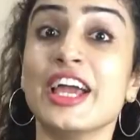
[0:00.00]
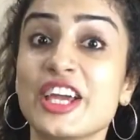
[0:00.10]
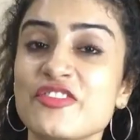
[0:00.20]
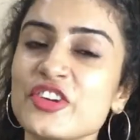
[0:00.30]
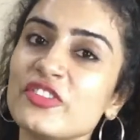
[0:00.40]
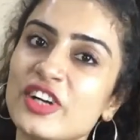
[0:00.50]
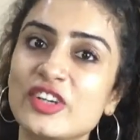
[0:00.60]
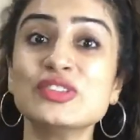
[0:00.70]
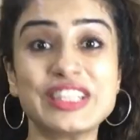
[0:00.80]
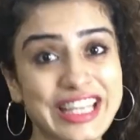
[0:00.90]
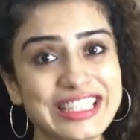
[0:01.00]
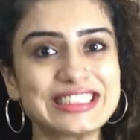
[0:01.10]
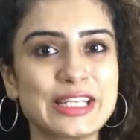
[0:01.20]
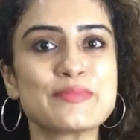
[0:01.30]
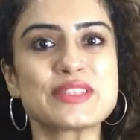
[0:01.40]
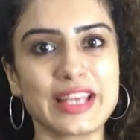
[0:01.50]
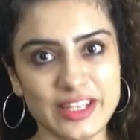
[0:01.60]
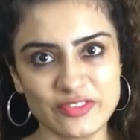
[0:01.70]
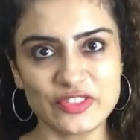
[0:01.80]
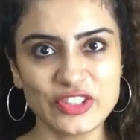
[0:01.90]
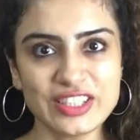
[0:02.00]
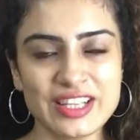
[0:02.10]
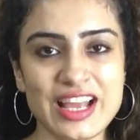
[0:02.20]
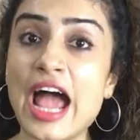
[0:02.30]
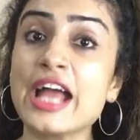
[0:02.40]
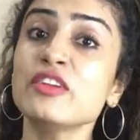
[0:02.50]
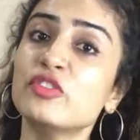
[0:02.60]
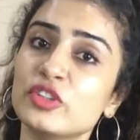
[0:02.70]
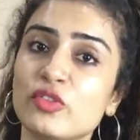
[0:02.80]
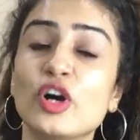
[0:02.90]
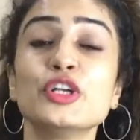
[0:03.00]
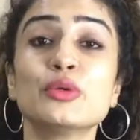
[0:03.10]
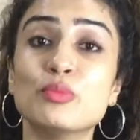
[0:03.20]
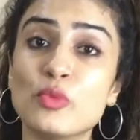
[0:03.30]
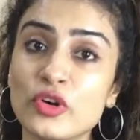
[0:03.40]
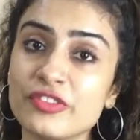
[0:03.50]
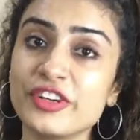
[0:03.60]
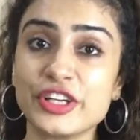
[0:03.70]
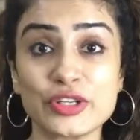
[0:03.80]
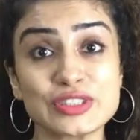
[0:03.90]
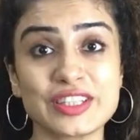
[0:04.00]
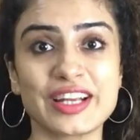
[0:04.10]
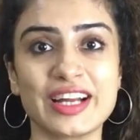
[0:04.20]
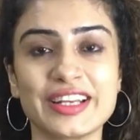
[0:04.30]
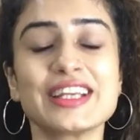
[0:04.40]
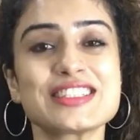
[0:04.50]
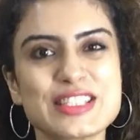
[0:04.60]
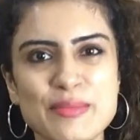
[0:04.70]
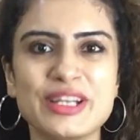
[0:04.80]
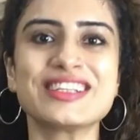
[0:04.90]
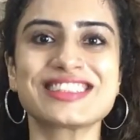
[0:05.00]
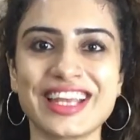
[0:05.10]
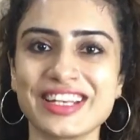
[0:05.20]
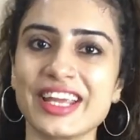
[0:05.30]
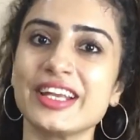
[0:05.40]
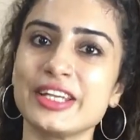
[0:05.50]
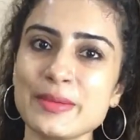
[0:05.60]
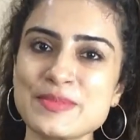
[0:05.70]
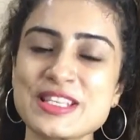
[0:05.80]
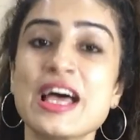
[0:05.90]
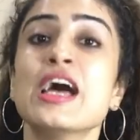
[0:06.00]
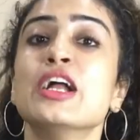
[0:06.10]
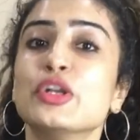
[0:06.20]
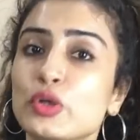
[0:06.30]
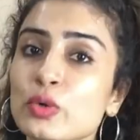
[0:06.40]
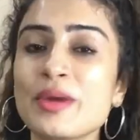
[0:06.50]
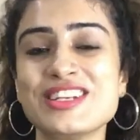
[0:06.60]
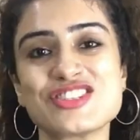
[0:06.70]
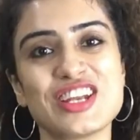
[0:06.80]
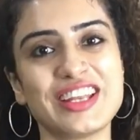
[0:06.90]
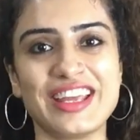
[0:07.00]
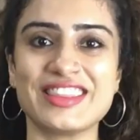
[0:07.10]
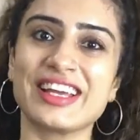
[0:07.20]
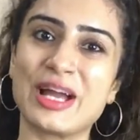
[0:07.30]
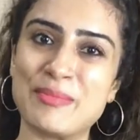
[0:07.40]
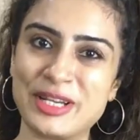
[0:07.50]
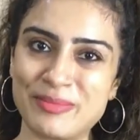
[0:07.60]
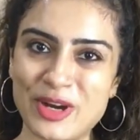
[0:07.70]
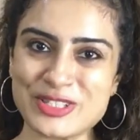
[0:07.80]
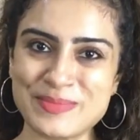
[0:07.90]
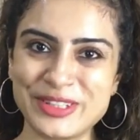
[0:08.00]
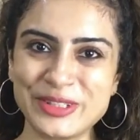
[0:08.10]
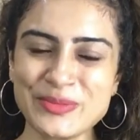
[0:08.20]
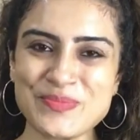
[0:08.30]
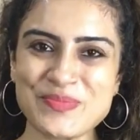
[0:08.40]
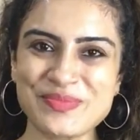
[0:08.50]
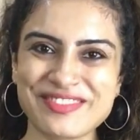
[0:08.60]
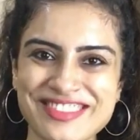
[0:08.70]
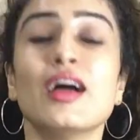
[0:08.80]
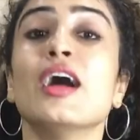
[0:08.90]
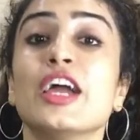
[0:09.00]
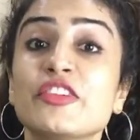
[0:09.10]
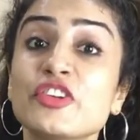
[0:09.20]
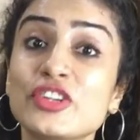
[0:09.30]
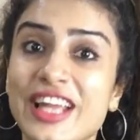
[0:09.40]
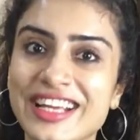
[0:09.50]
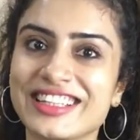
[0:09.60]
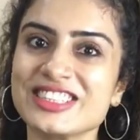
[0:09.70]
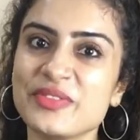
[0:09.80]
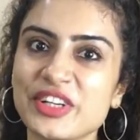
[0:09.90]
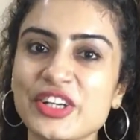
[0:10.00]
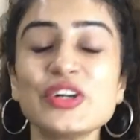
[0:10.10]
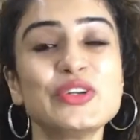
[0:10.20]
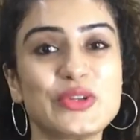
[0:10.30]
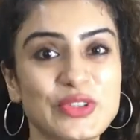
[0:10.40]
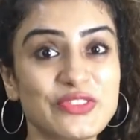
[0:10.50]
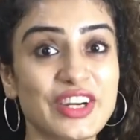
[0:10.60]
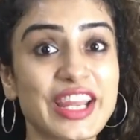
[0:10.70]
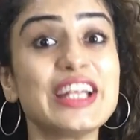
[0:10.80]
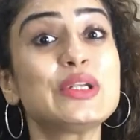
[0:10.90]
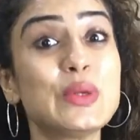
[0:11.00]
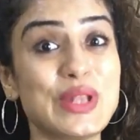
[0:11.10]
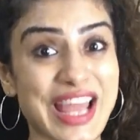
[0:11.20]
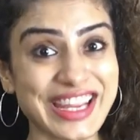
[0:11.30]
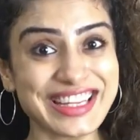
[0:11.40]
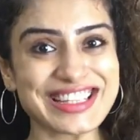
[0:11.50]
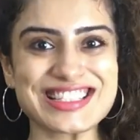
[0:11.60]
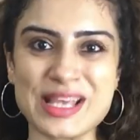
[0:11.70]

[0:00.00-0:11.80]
If you found these tips helpful and would want more videos regarding similar skincare tips, do mention in the comment box below. If you like this video, don't forget to like,